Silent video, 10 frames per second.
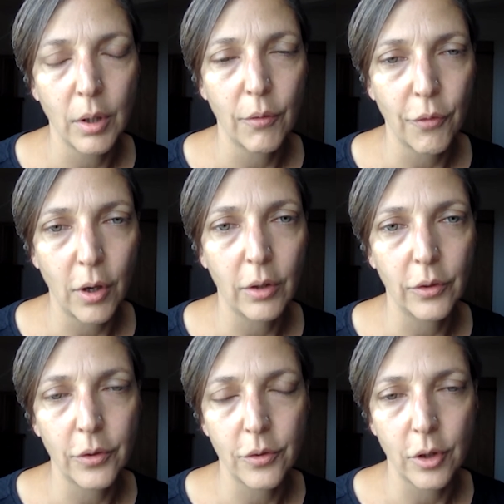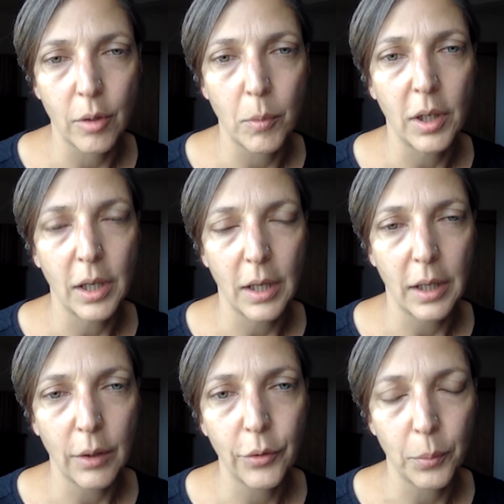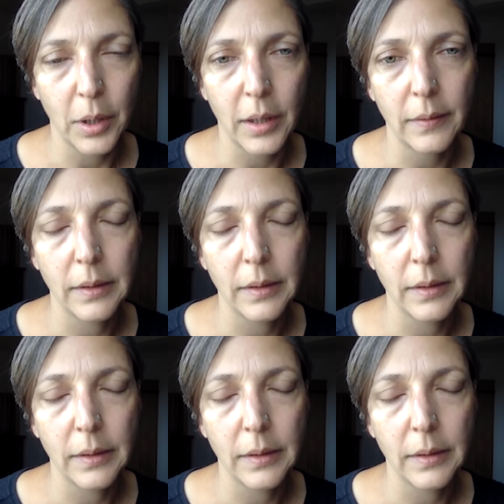France, Germany, and elsewhere.